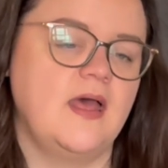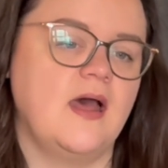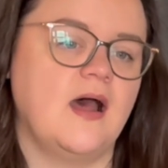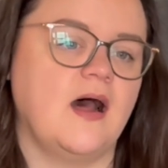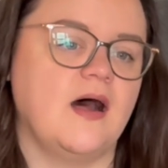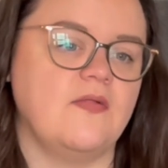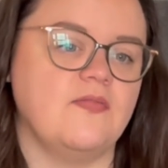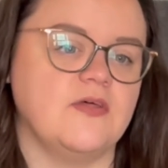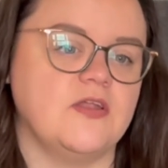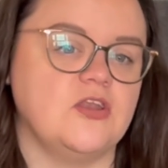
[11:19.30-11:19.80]

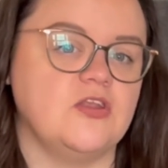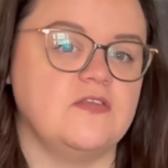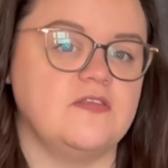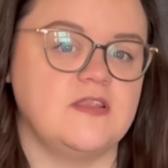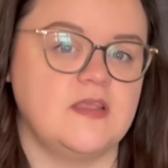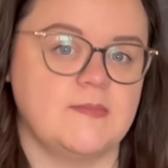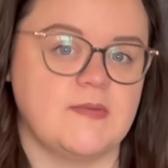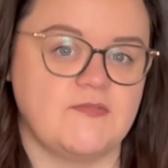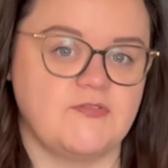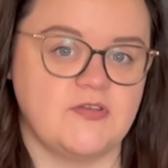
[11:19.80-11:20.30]
and then you
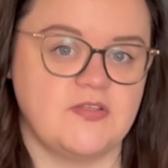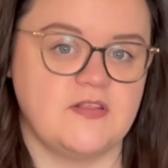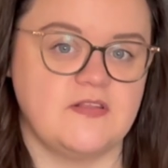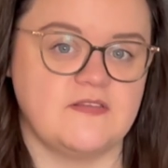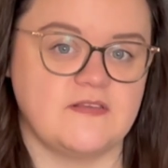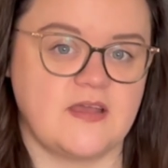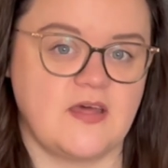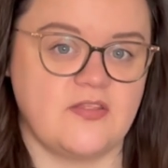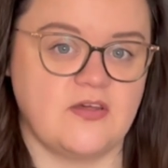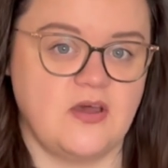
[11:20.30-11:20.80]
seam everything
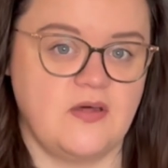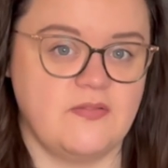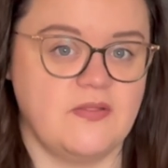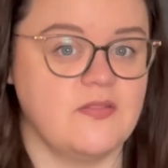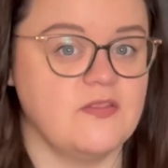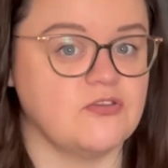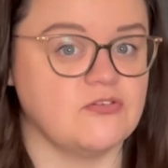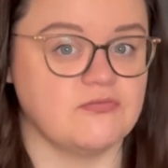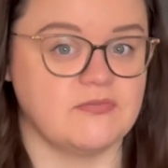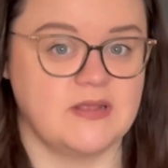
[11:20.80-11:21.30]
together, and then
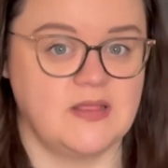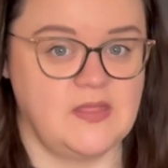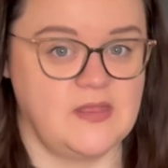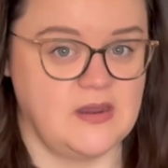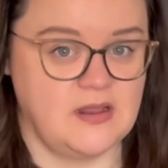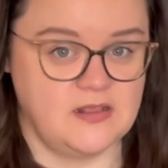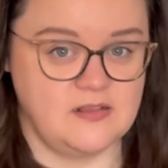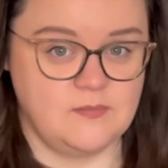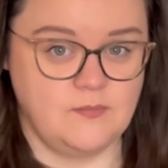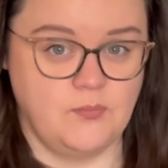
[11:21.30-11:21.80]
there's a really
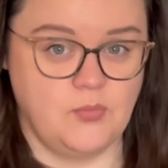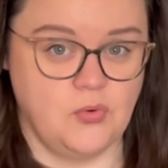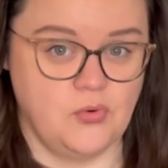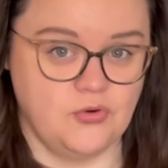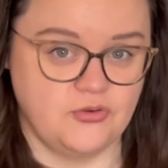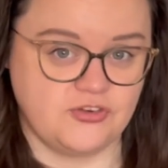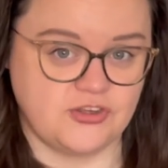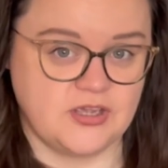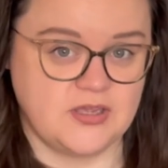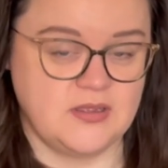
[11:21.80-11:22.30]
nice
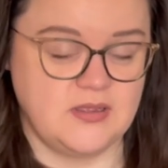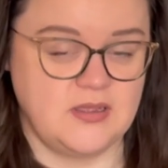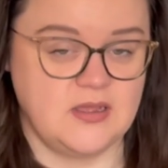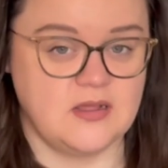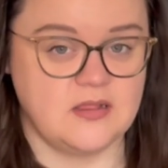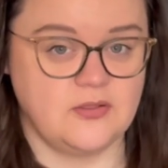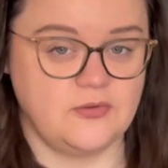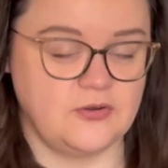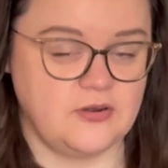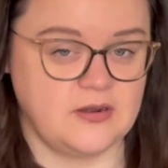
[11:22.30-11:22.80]
border
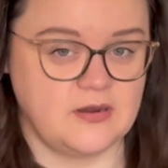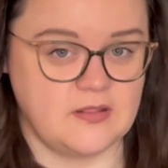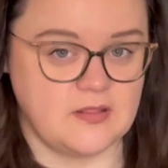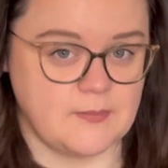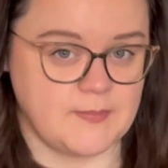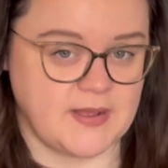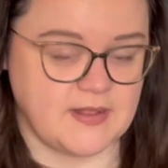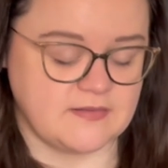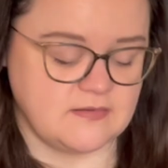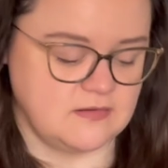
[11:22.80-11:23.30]
included in the
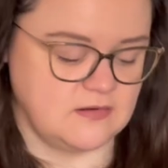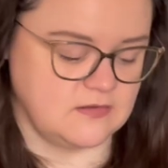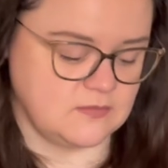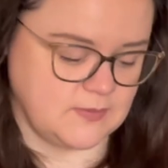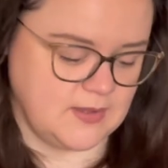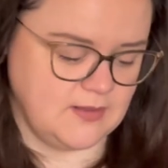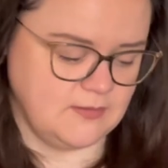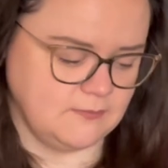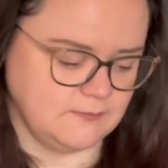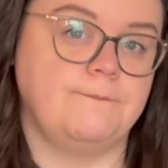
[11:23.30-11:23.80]
pattern as
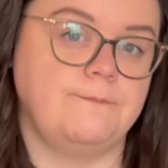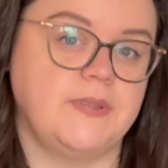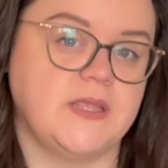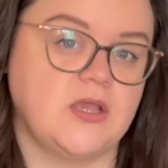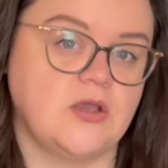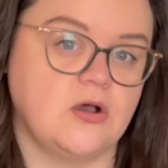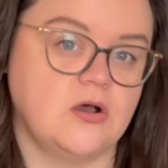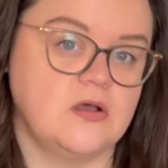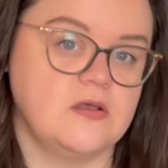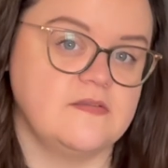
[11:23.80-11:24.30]
well.
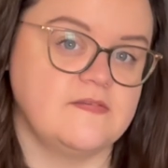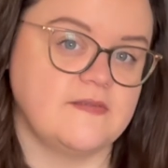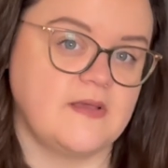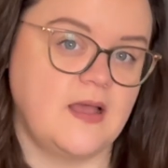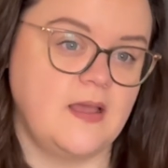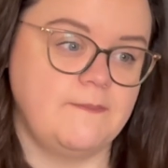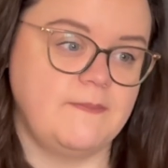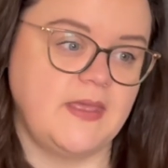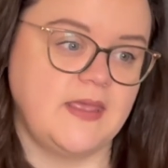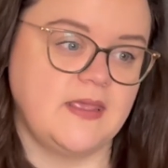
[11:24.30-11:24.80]
Because
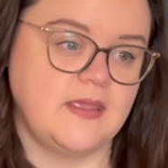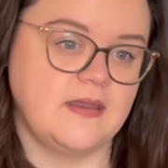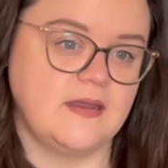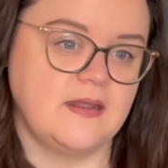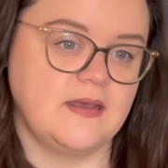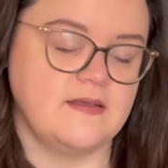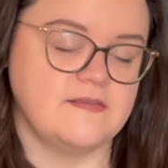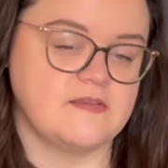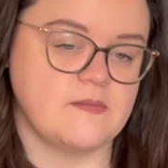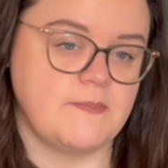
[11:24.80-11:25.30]
I'm making it
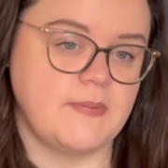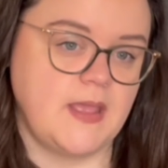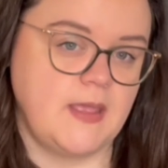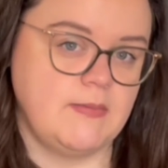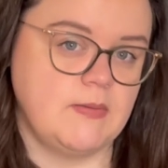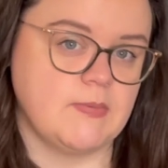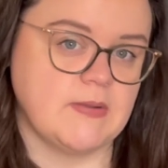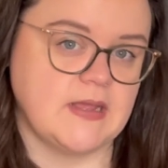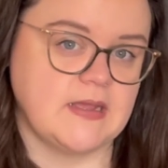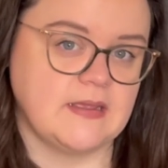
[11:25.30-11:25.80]
as a baby
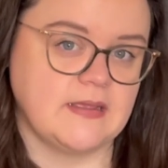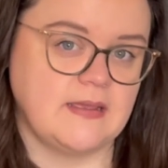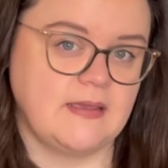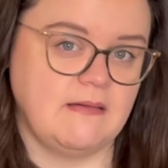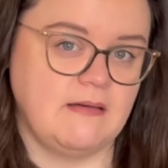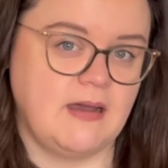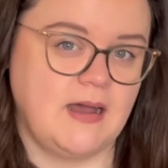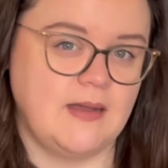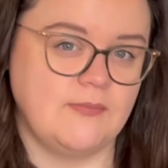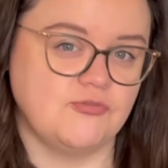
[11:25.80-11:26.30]
blanket,
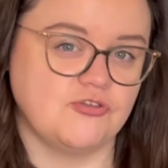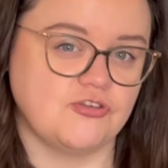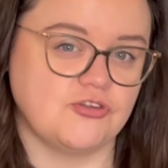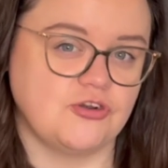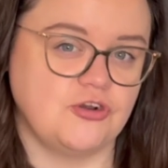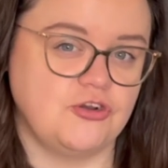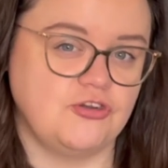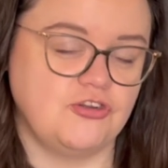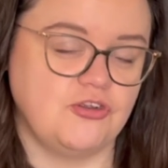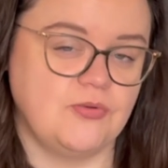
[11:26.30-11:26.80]
I'm just
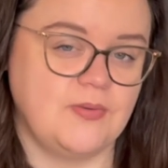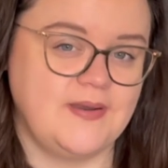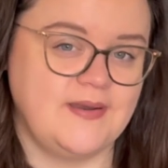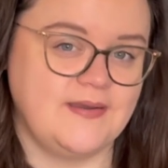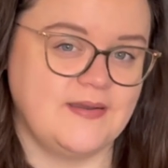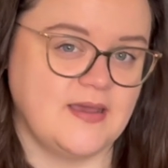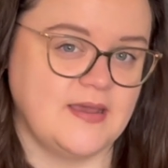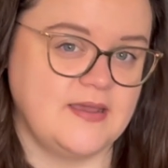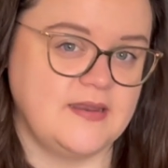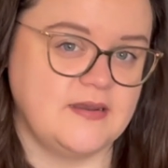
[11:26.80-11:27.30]
going to do
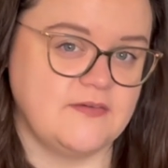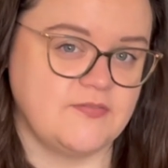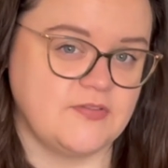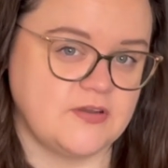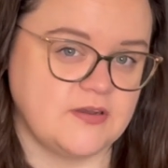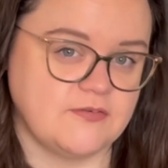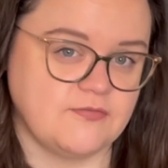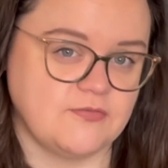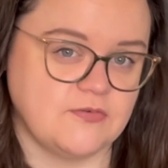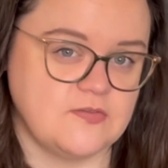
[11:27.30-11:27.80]
9 of the
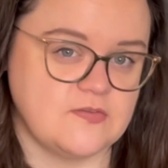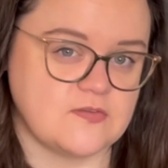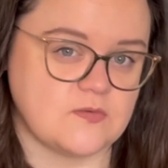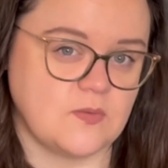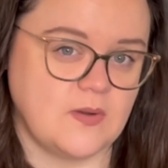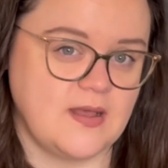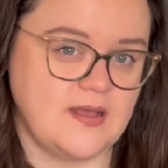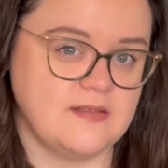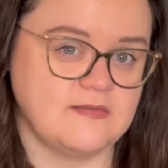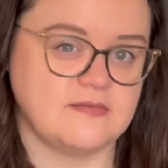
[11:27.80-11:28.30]
different
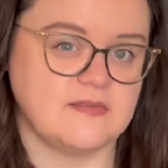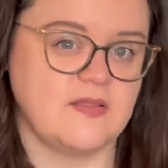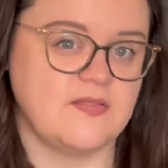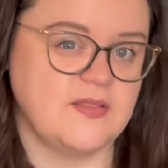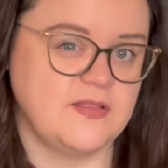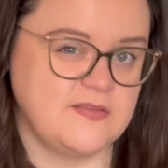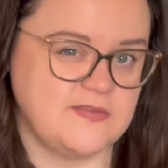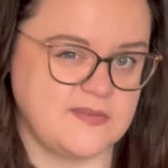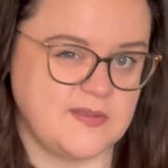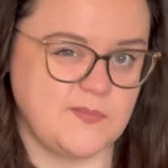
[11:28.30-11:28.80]
squares and
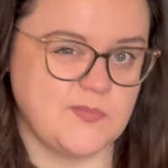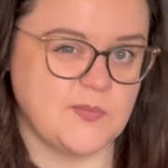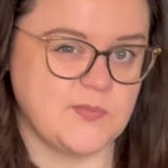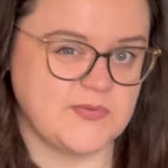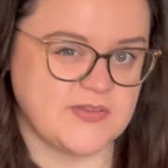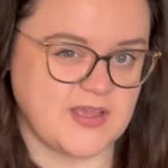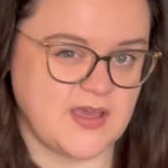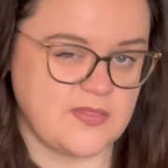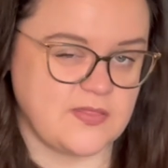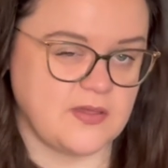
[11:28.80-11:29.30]
then seam them
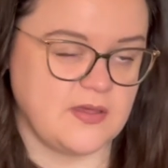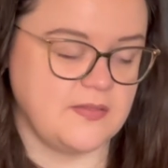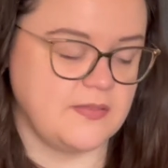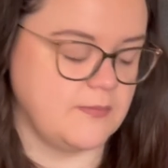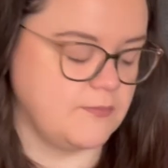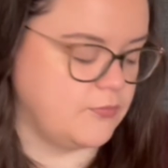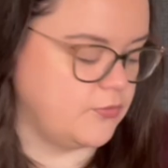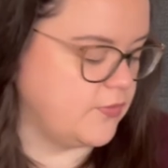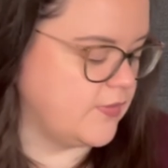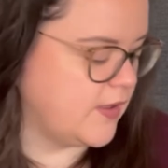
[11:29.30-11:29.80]
together and then
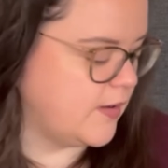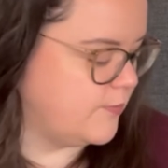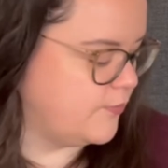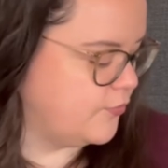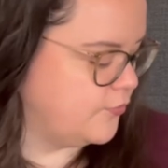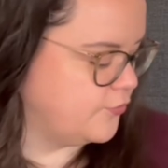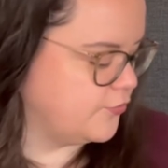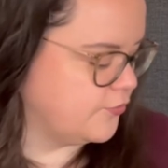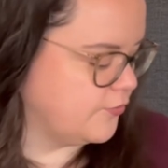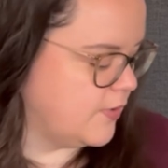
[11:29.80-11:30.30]
put that
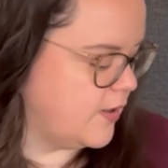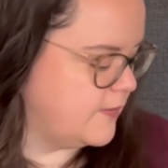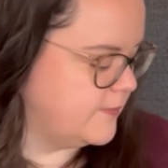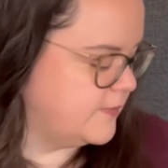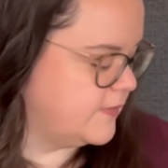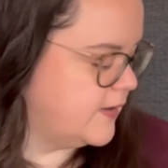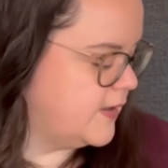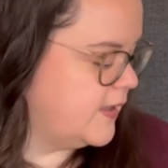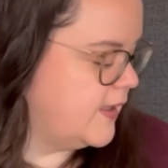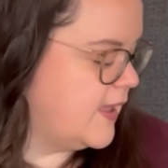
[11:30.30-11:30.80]
border on.
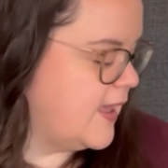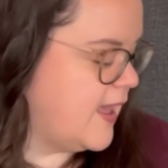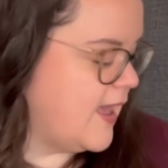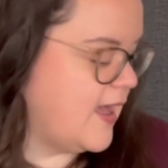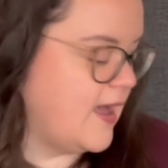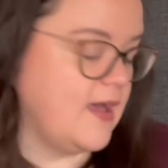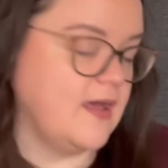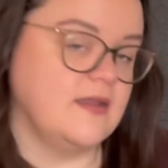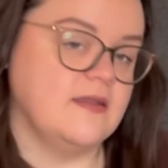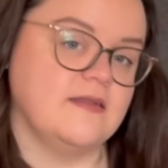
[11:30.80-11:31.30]

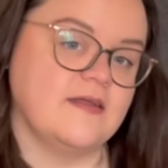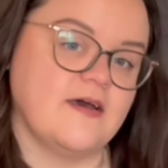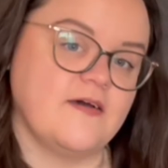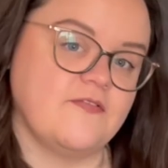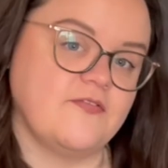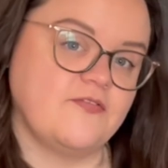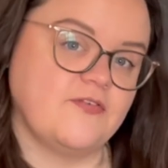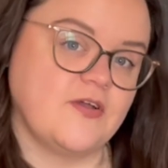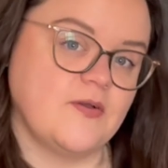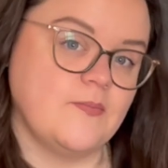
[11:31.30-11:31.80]
And I've
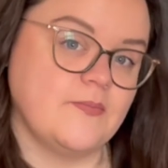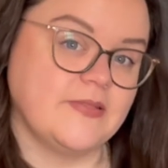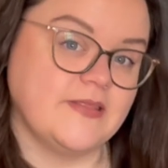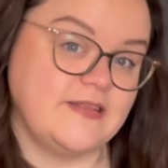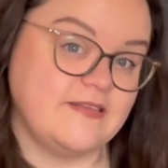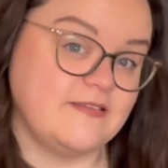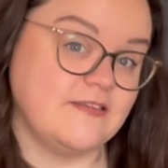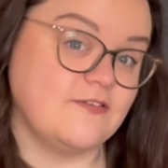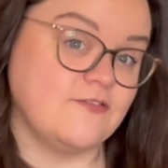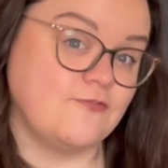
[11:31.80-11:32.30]

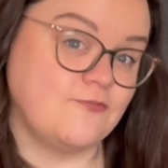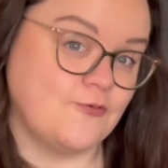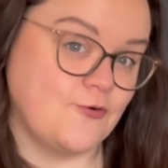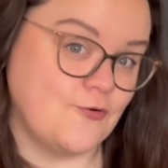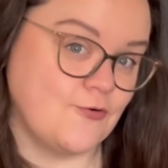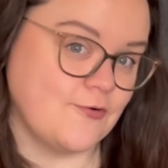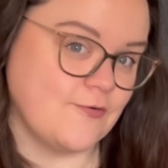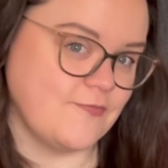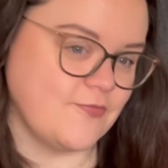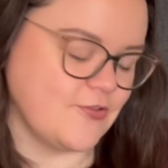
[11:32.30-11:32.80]
completed
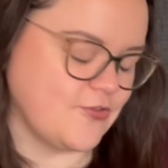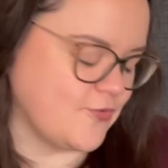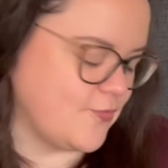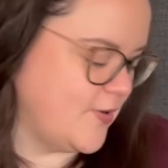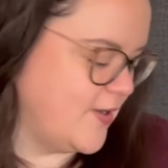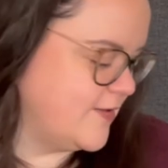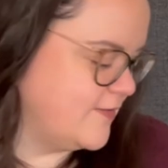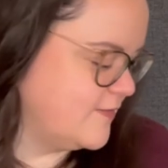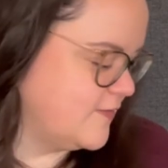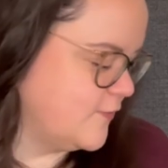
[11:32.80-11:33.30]
4 of the
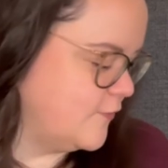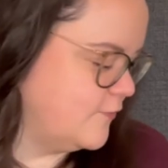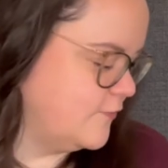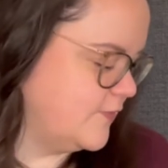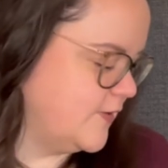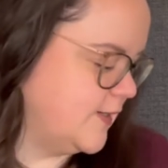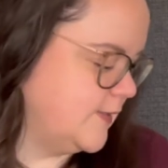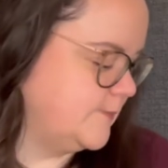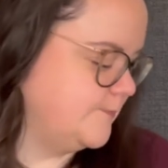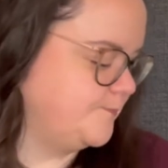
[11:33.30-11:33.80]
squares so
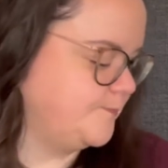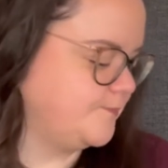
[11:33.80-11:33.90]
far.